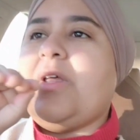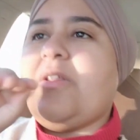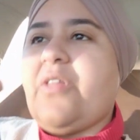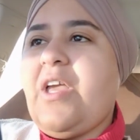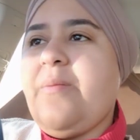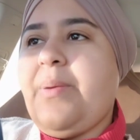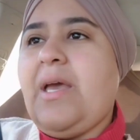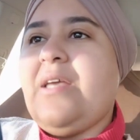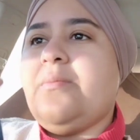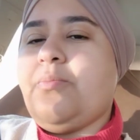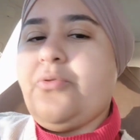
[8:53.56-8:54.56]
they
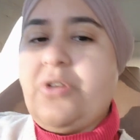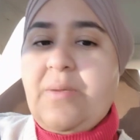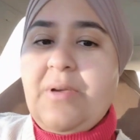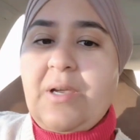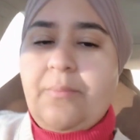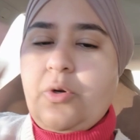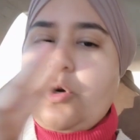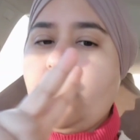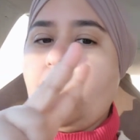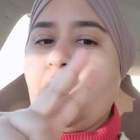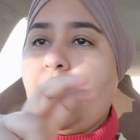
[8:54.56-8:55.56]
paid premium,
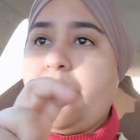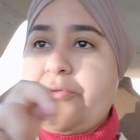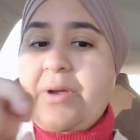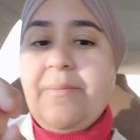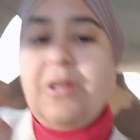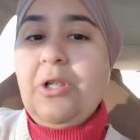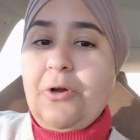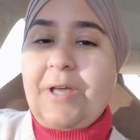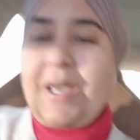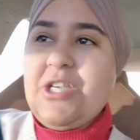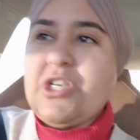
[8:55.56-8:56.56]
quote unquote, premium
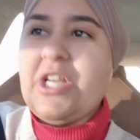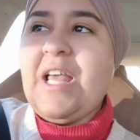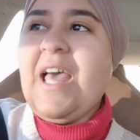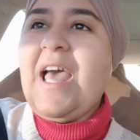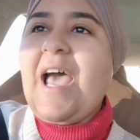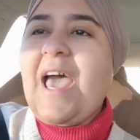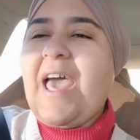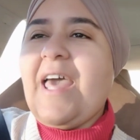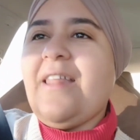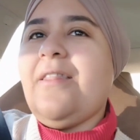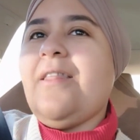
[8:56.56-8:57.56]
location,
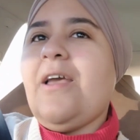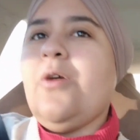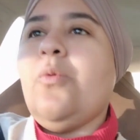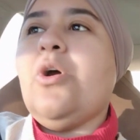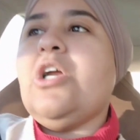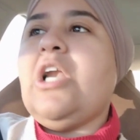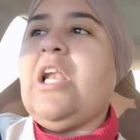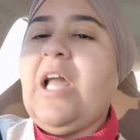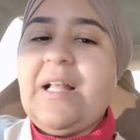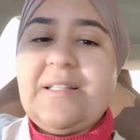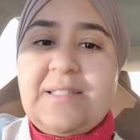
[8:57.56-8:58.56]
and they were
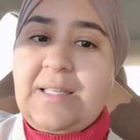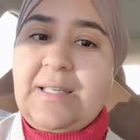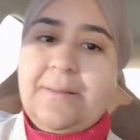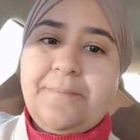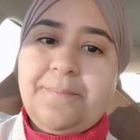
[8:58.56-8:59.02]
not seen.